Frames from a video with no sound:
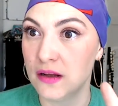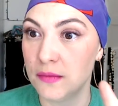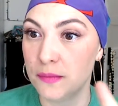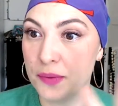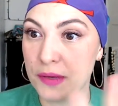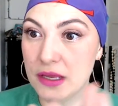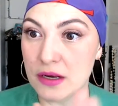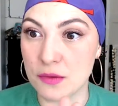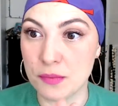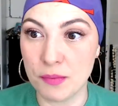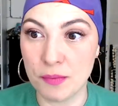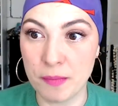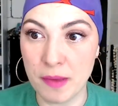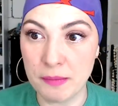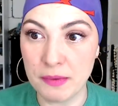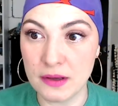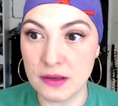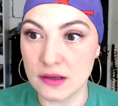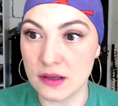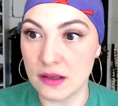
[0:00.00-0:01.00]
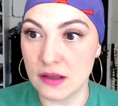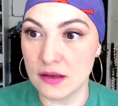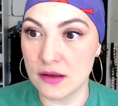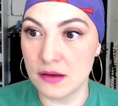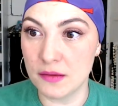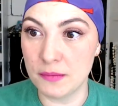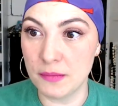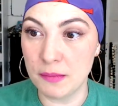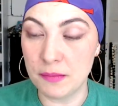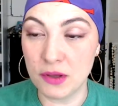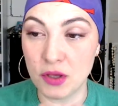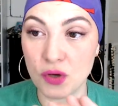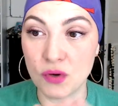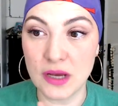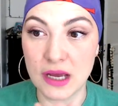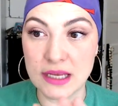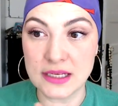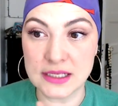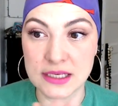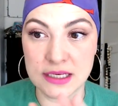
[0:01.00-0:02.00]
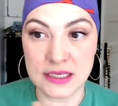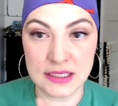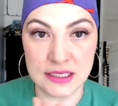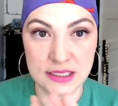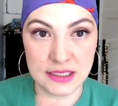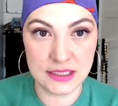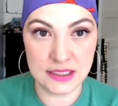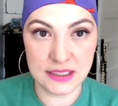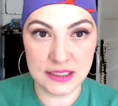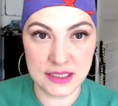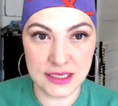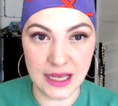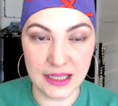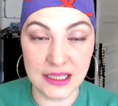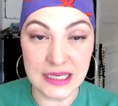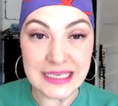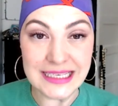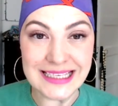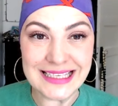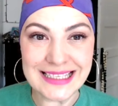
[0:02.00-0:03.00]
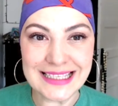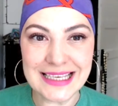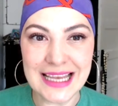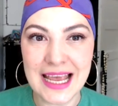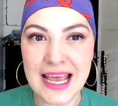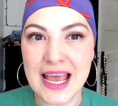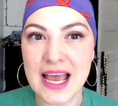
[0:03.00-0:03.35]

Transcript: Peter, maybe you guys can tell us.